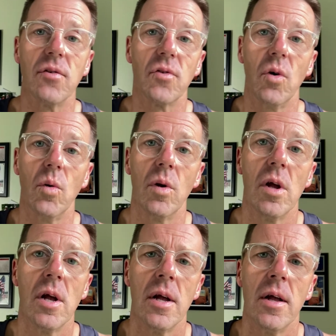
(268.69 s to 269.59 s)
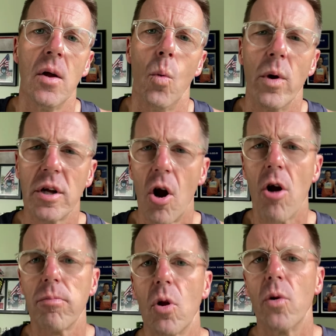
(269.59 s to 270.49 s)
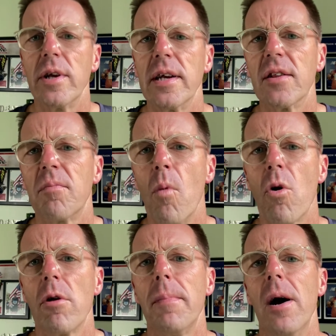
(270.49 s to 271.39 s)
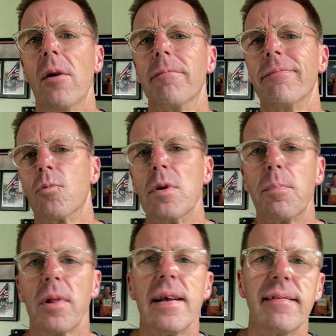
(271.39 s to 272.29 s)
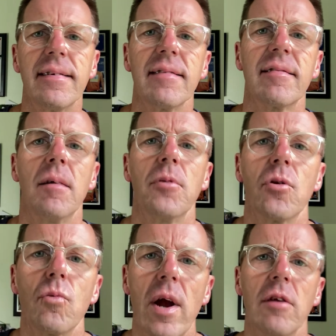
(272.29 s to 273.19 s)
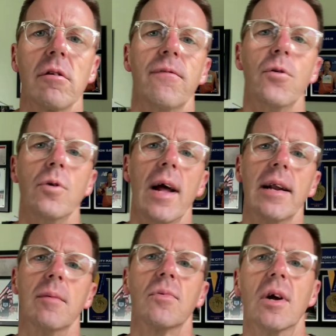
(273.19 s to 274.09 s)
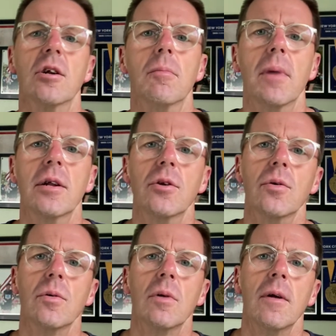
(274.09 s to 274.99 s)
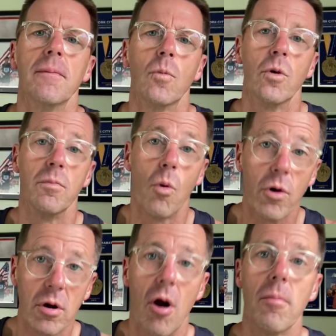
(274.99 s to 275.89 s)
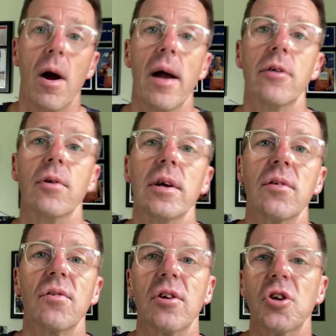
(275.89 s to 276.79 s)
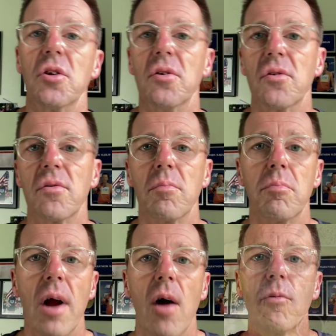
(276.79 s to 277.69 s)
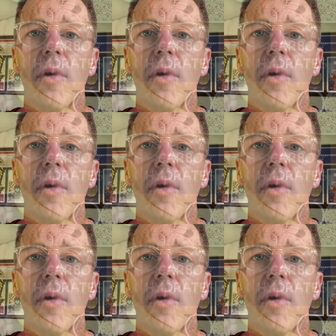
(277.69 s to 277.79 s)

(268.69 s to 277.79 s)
So when carb loading, it's more about replacing some of the regular food items on your menu with more carbohydrates, such as brown